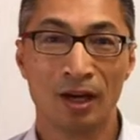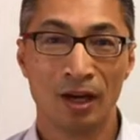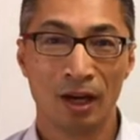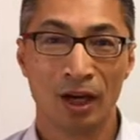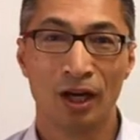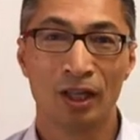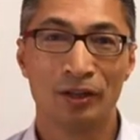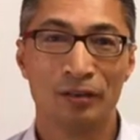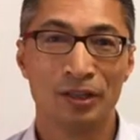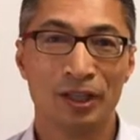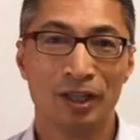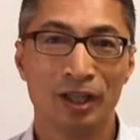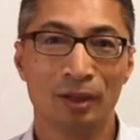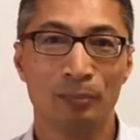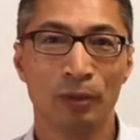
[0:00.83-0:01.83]
Hi there, it's
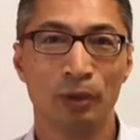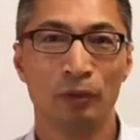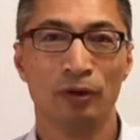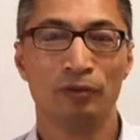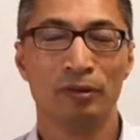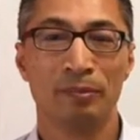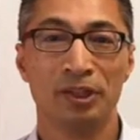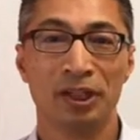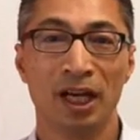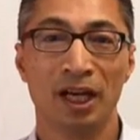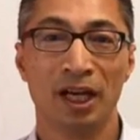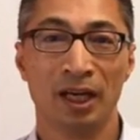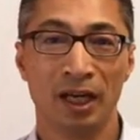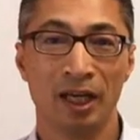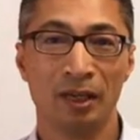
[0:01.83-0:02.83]
Anil Puri from Chan
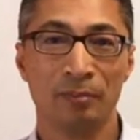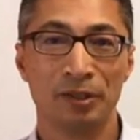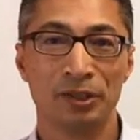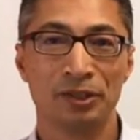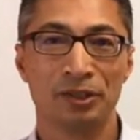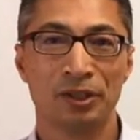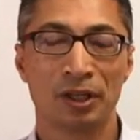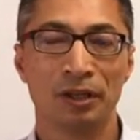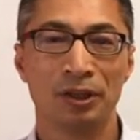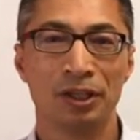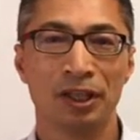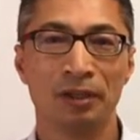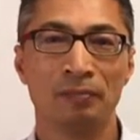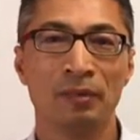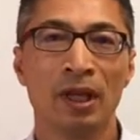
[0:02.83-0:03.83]
and Naylor Business
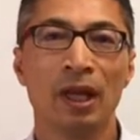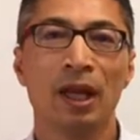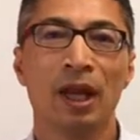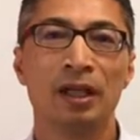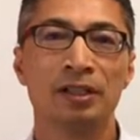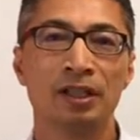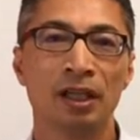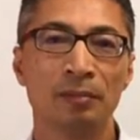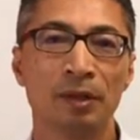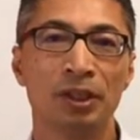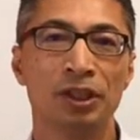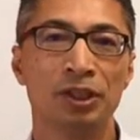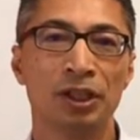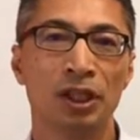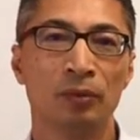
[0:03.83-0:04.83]
Coaching, and today I'm going to
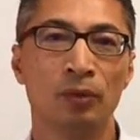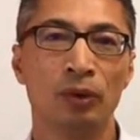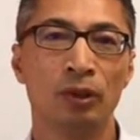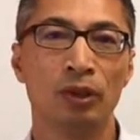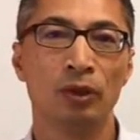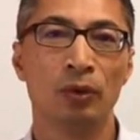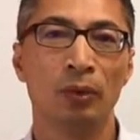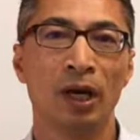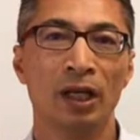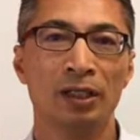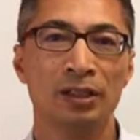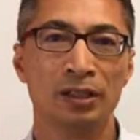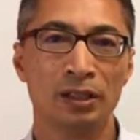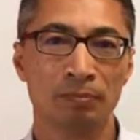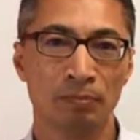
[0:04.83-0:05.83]
share with you a
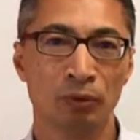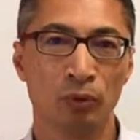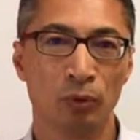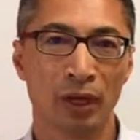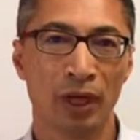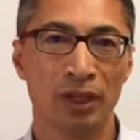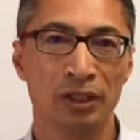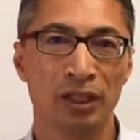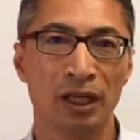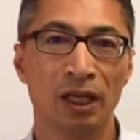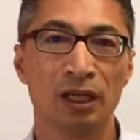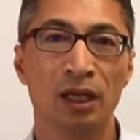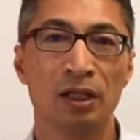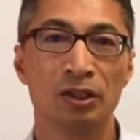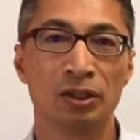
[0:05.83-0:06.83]
simple way to
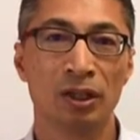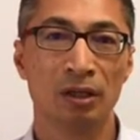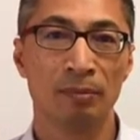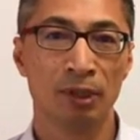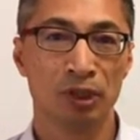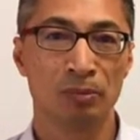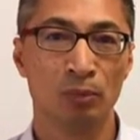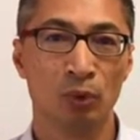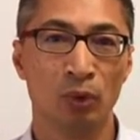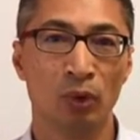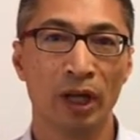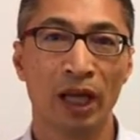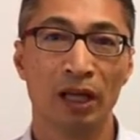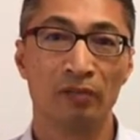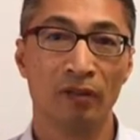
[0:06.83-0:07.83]
get so much more
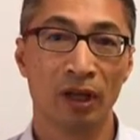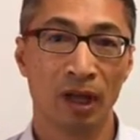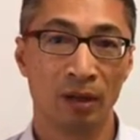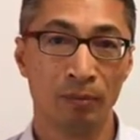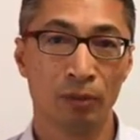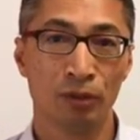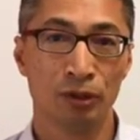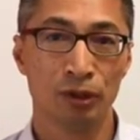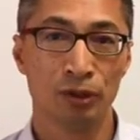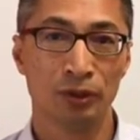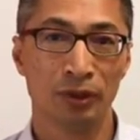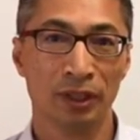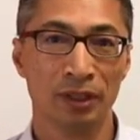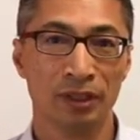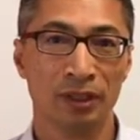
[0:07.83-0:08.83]
out of the humble to-do
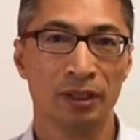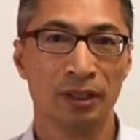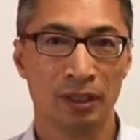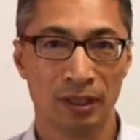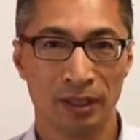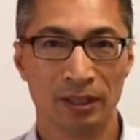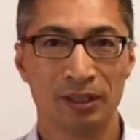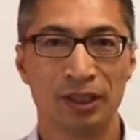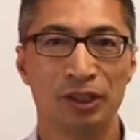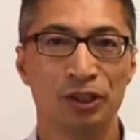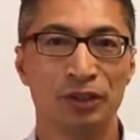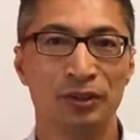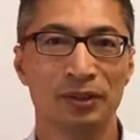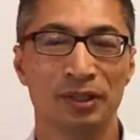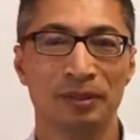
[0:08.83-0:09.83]
list. Stay
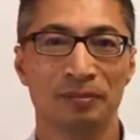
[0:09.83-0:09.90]
tuned.